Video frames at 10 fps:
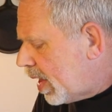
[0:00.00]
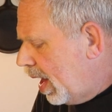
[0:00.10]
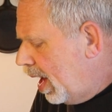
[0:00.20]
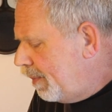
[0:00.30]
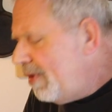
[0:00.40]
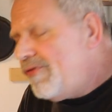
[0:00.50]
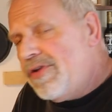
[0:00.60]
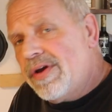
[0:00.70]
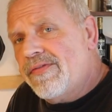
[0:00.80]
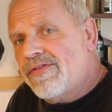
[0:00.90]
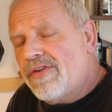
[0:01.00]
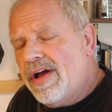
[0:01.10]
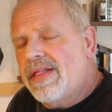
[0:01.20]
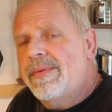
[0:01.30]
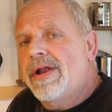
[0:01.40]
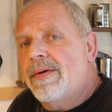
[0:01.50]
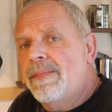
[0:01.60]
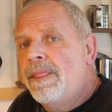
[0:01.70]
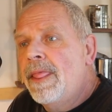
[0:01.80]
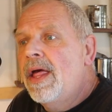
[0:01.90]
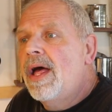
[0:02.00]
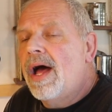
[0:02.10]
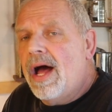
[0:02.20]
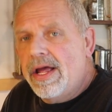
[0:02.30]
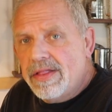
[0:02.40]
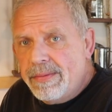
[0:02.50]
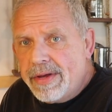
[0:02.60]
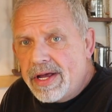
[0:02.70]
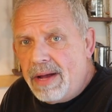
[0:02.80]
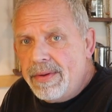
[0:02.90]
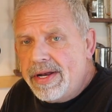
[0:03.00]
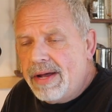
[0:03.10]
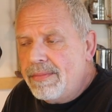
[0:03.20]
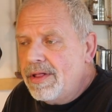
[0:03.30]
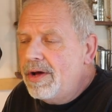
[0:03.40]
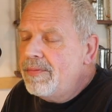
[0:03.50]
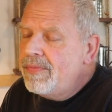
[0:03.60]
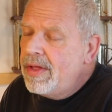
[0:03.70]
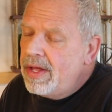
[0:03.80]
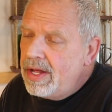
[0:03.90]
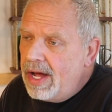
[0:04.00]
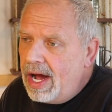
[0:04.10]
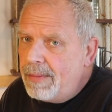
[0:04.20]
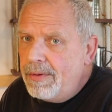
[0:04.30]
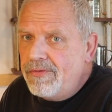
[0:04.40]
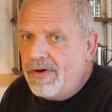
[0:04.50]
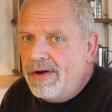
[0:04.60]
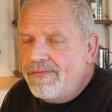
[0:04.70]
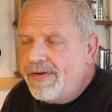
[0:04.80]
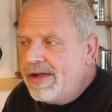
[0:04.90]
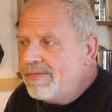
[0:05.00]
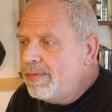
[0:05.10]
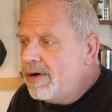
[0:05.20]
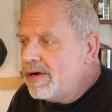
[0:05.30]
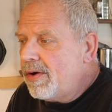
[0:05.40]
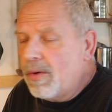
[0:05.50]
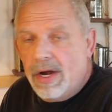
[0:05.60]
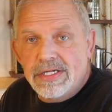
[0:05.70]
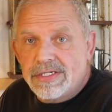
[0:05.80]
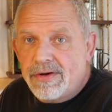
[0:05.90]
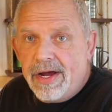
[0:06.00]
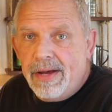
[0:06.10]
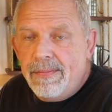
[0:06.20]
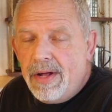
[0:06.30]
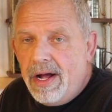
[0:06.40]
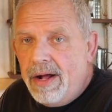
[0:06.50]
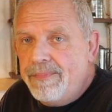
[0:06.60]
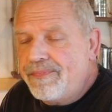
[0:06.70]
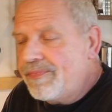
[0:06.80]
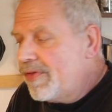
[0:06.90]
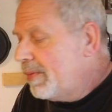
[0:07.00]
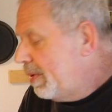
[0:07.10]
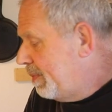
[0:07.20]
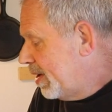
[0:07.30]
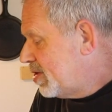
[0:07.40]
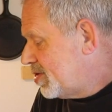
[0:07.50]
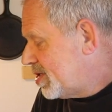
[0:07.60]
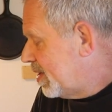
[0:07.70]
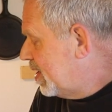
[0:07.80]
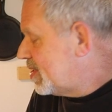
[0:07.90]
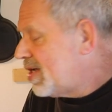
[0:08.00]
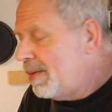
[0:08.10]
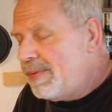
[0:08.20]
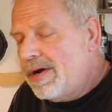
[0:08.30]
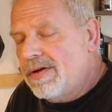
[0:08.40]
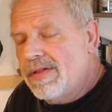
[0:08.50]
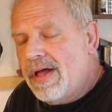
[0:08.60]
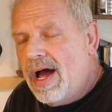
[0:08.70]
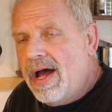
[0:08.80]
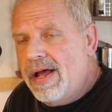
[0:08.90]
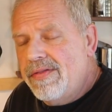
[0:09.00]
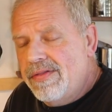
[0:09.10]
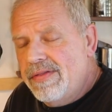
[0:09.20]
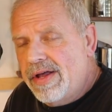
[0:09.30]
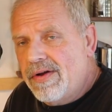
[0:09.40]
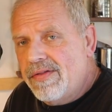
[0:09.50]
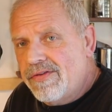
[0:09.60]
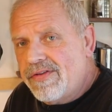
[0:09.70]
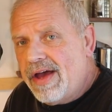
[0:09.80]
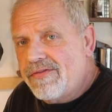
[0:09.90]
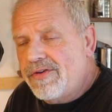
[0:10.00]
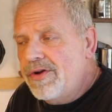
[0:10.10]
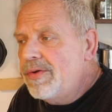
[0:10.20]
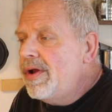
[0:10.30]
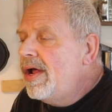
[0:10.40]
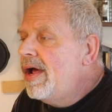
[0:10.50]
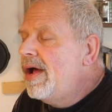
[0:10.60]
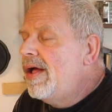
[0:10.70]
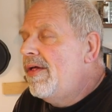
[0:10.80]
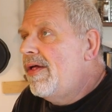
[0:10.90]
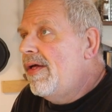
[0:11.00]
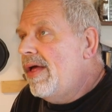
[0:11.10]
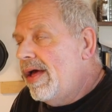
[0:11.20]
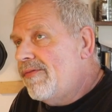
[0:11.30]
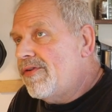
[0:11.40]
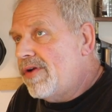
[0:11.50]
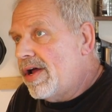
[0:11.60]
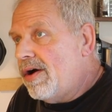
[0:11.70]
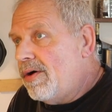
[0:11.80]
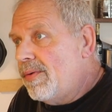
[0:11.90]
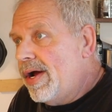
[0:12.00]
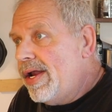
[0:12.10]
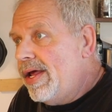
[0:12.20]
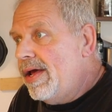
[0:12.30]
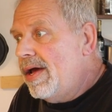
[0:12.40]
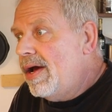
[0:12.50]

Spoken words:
If you do give this a try, let me know. You can leave me a comment down below. Hop over on Facebook or Instagram. There'll be pictures of this up here later on this afternoon. if they're not already.